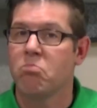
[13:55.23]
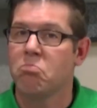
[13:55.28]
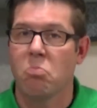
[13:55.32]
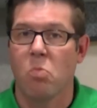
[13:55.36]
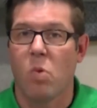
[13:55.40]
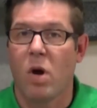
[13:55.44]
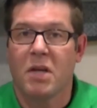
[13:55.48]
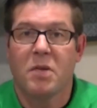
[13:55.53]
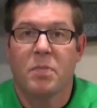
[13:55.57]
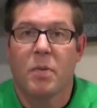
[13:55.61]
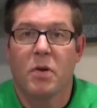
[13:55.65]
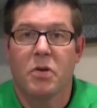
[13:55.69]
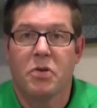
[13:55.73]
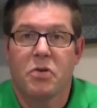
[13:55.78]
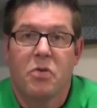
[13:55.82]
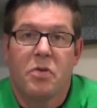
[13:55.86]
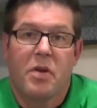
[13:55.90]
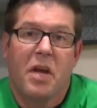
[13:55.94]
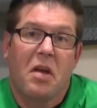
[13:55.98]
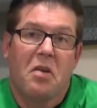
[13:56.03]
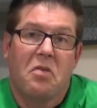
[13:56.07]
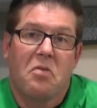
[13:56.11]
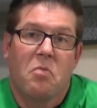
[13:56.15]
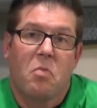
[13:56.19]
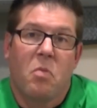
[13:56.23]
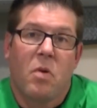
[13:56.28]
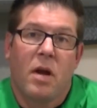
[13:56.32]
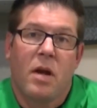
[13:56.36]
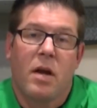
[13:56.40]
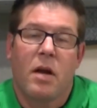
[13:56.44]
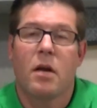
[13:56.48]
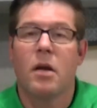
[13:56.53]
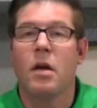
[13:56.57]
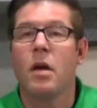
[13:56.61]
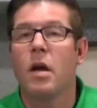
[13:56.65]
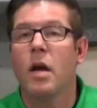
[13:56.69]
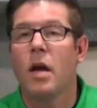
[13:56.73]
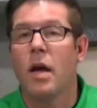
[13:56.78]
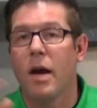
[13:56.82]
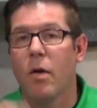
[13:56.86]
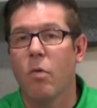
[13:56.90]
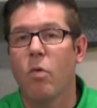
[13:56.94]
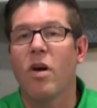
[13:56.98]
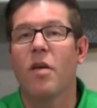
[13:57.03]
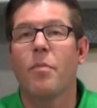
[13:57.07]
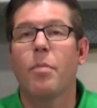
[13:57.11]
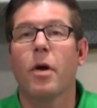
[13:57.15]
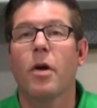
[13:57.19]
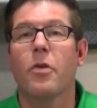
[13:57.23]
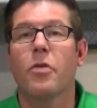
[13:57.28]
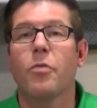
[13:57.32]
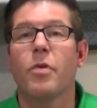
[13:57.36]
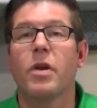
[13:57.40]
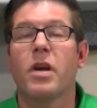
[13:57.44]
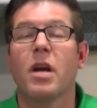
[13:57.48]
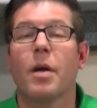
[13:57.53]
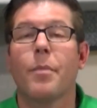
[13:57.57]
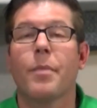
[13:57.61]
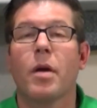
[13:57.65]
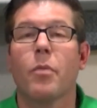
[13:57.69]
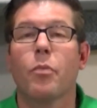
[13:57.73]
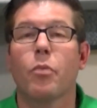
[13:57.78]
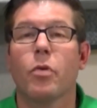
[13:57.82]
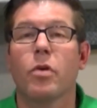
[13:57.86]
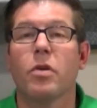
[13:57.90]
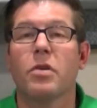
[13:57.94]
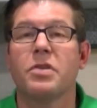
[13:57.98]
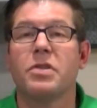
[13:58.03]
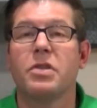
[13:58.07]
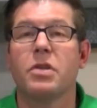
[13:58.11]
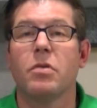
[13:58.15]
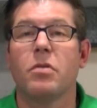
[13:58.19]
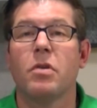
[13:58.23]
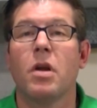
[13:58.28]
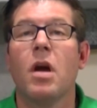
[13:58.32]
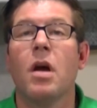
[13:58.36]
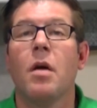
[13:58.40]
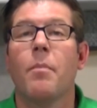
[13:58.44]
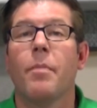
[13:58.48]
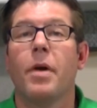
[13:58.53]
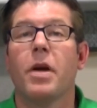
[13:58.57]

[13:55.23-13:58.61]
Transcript: Watch part two again. Why not? And we'll have part three coming up real soon.